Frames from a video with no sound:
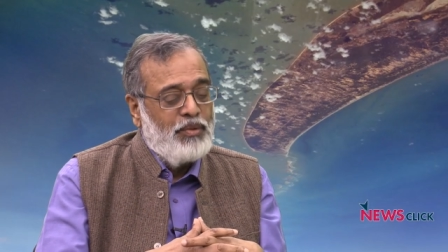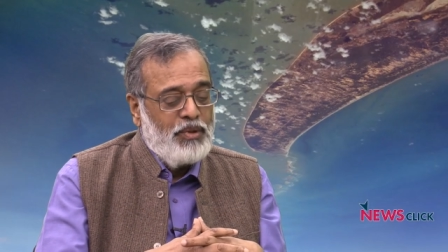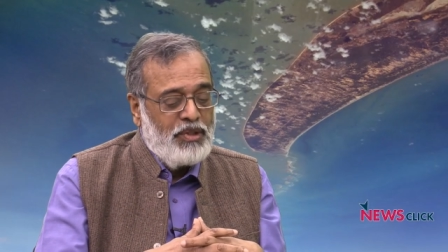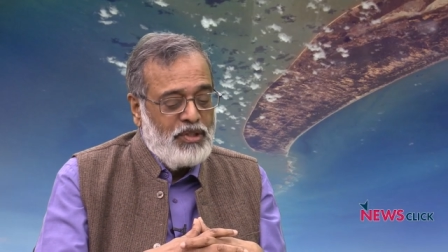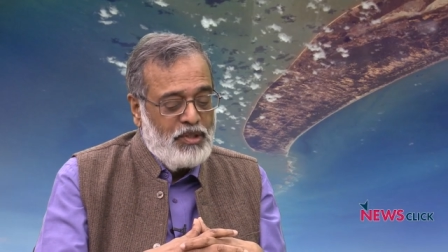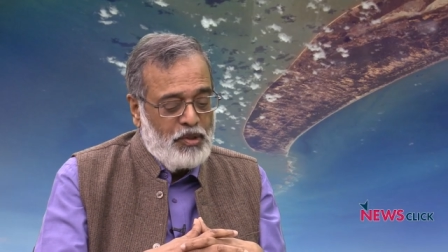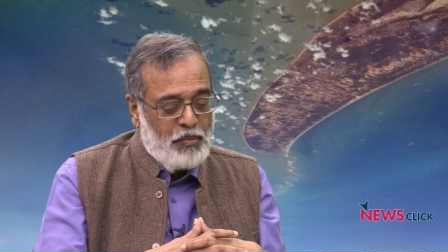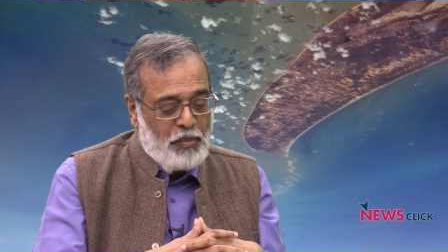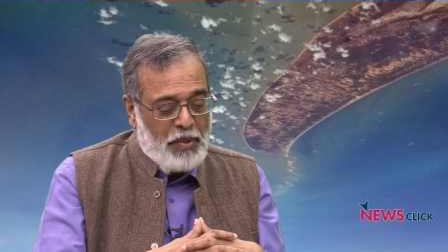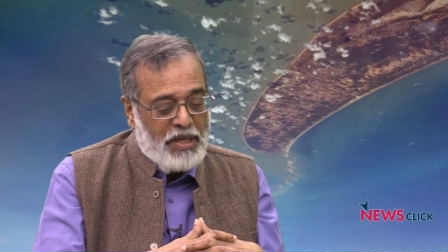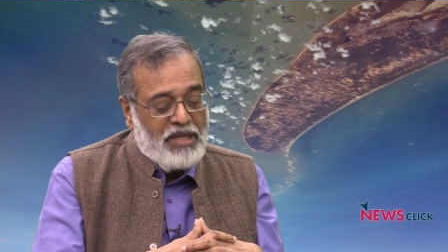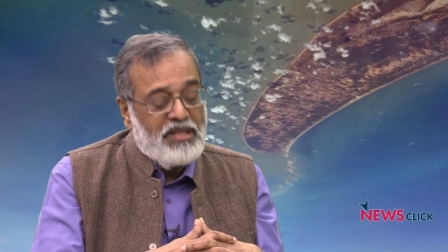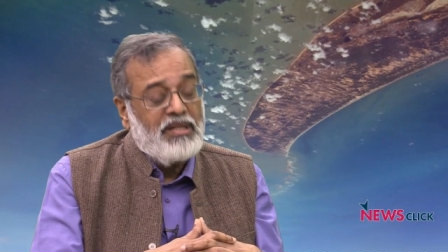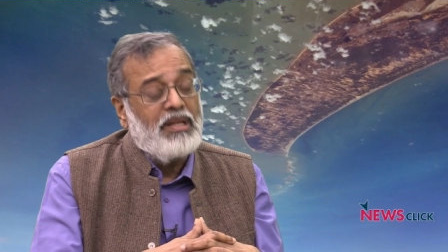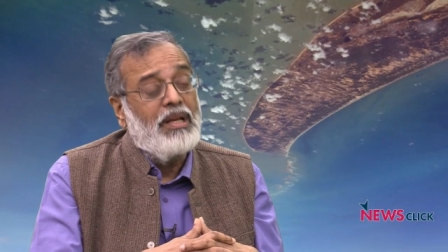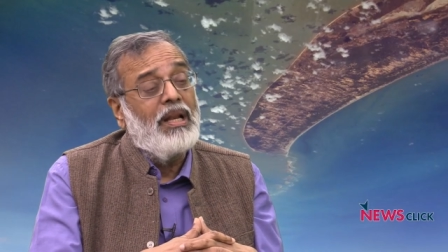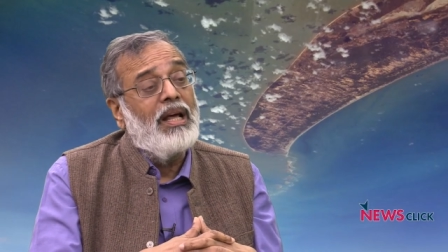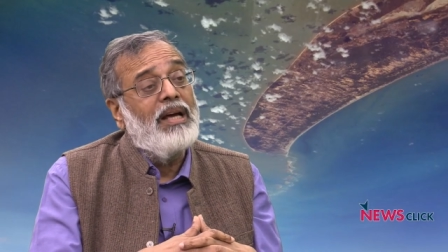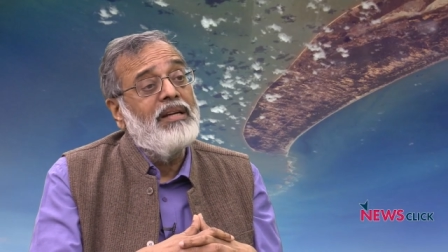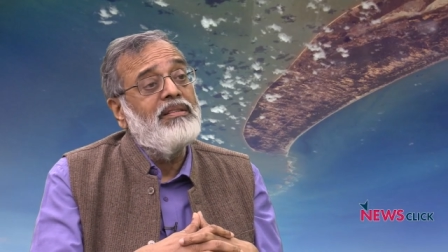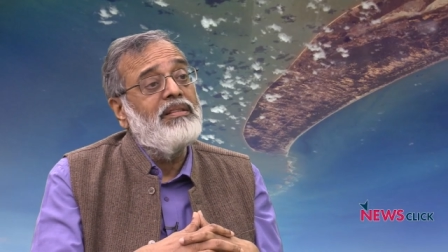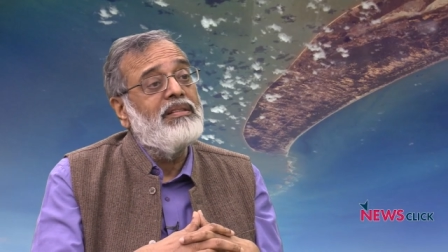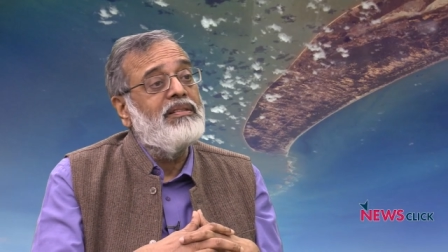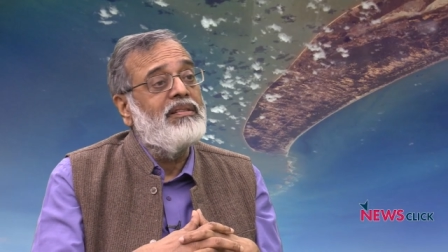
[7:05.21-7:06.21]
which
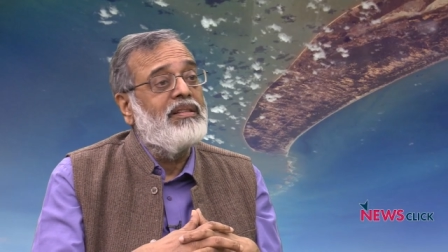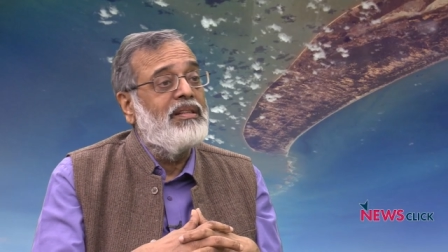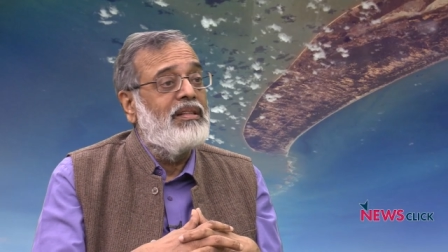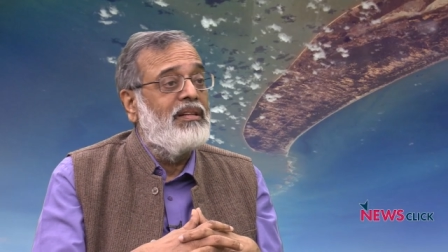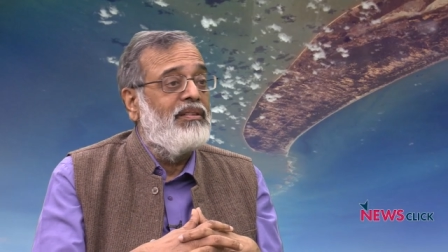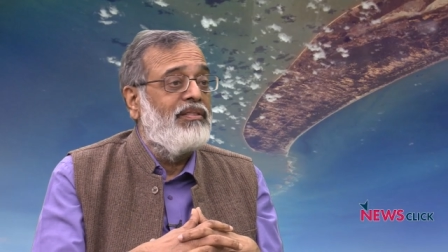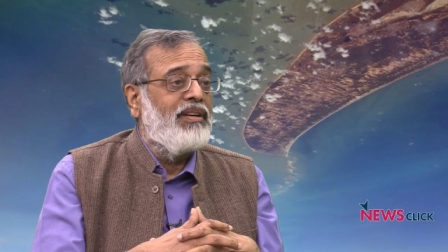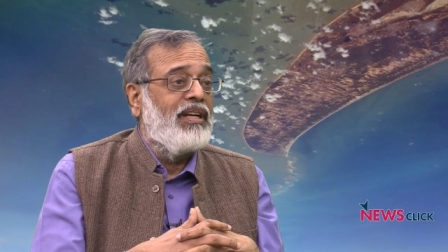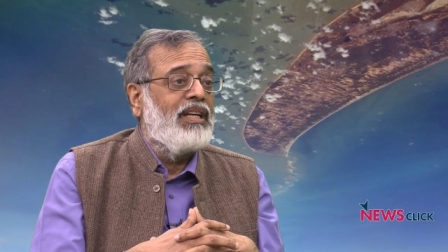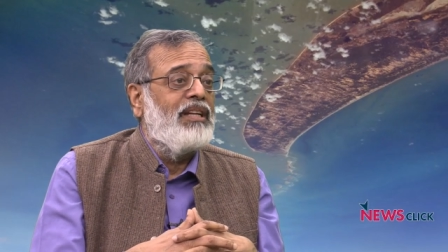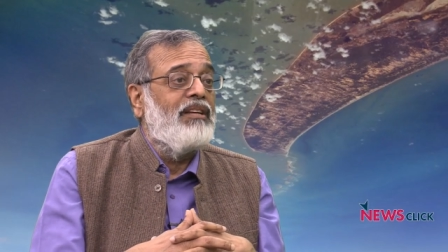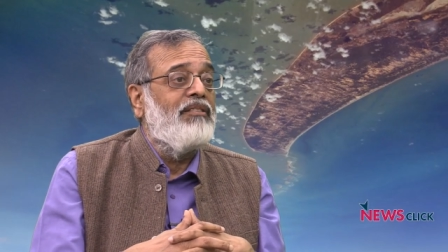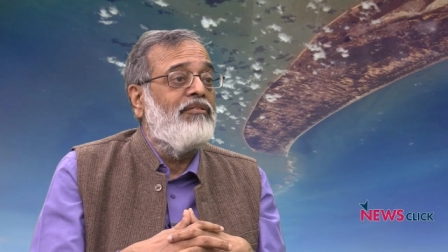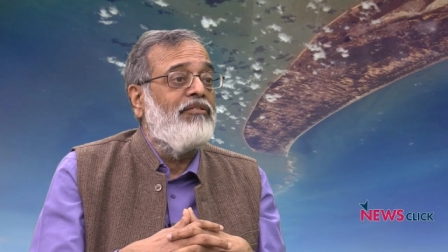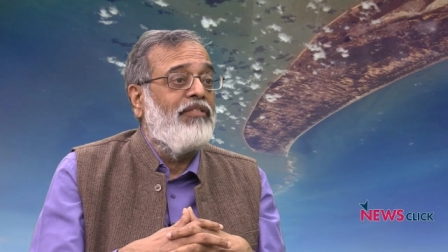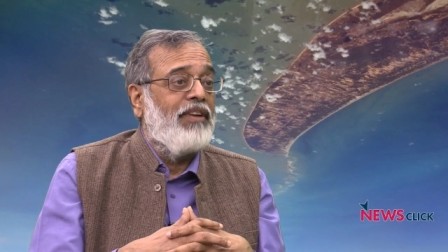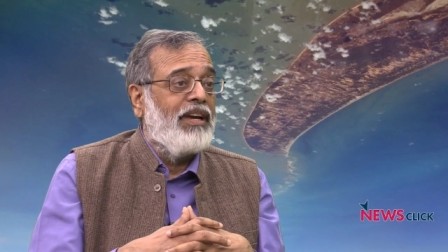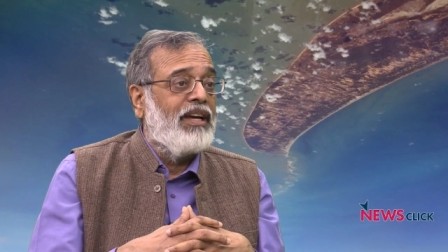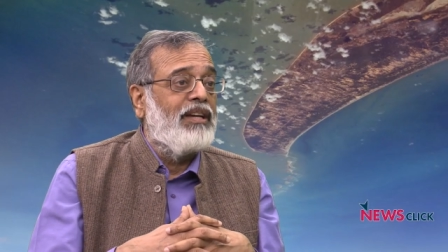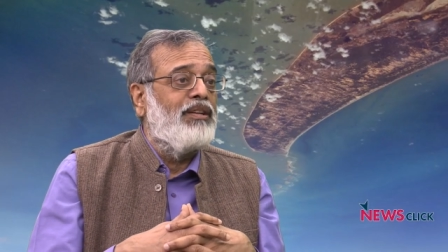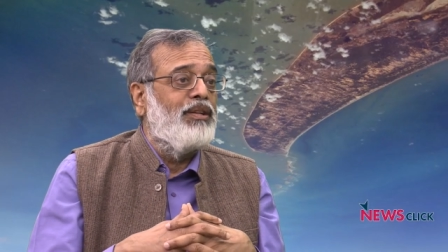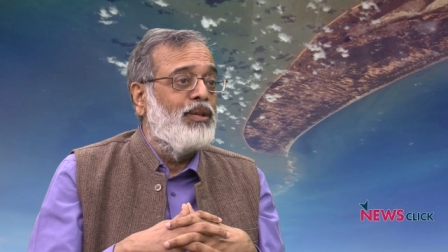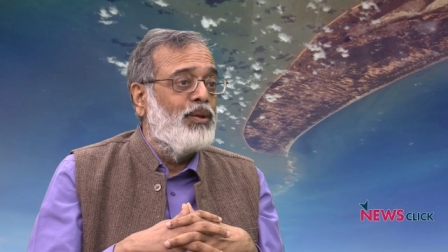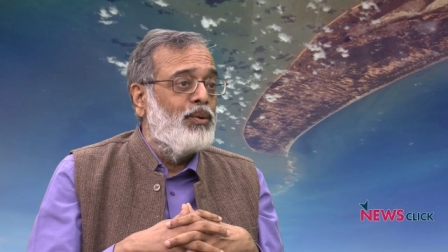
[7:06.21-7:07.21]
specializes in really
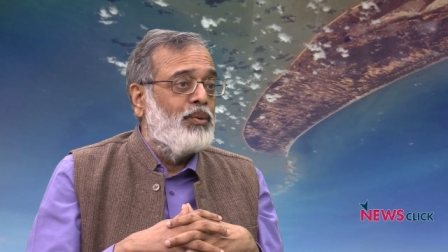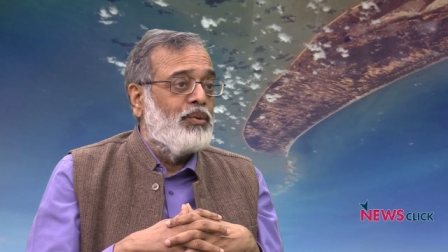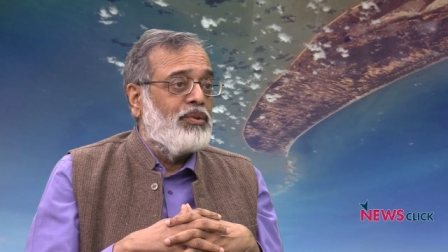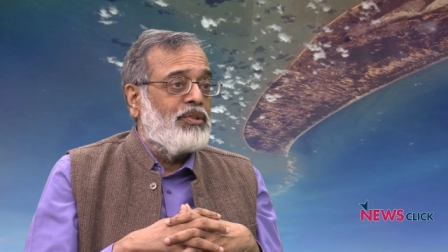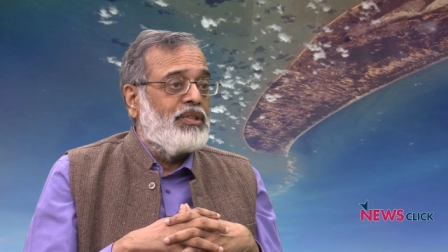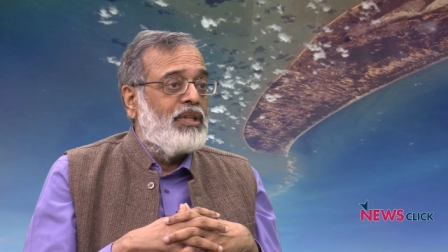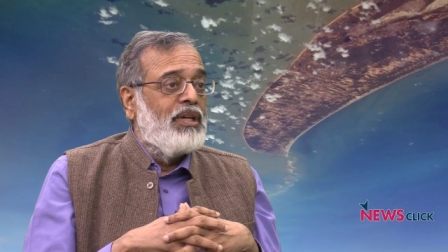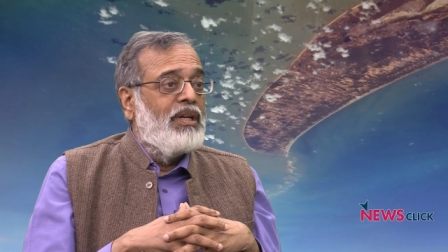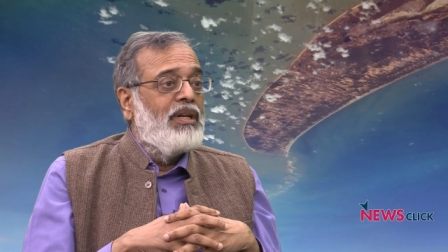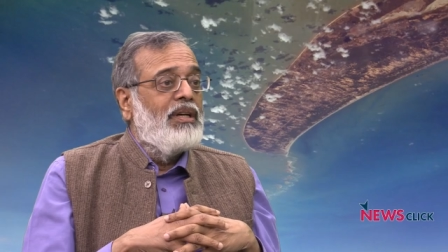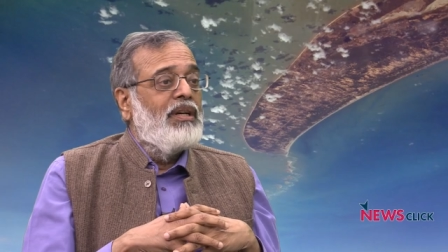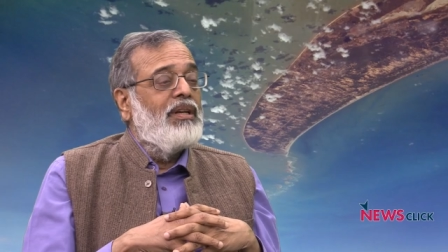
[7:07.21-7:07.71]
fake news,